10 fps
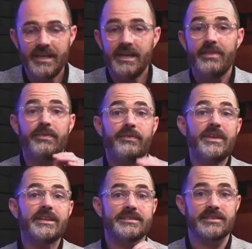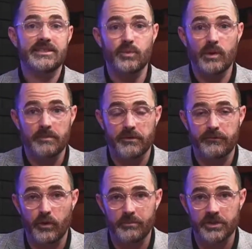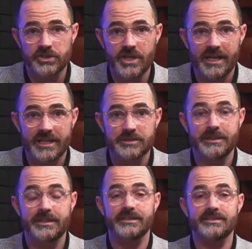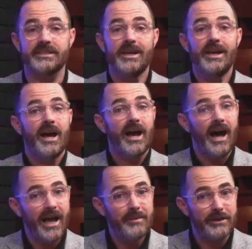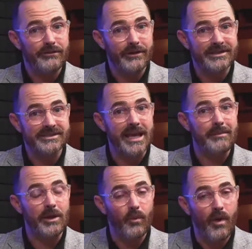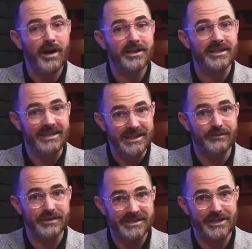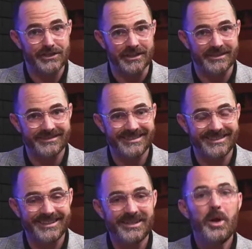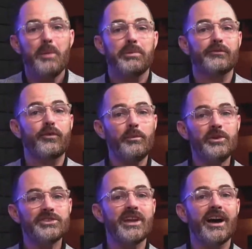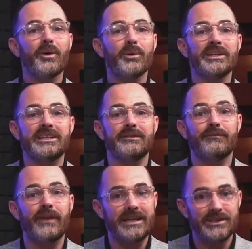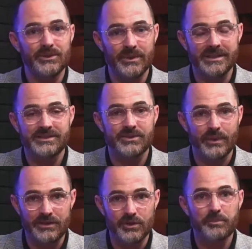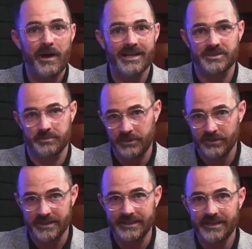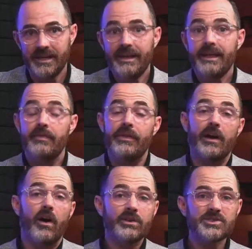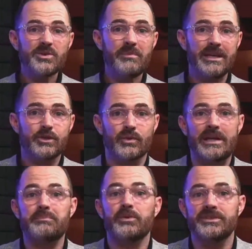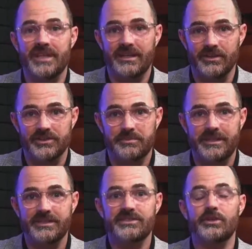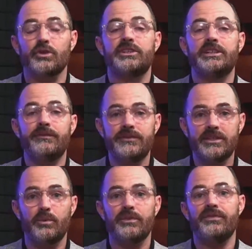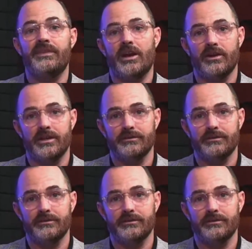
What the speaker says: This is where a performer shines because I, my friends, am a walking invitation. Performers not only invite you into a new possibility, they also make great presenters because they're gifted with narrative.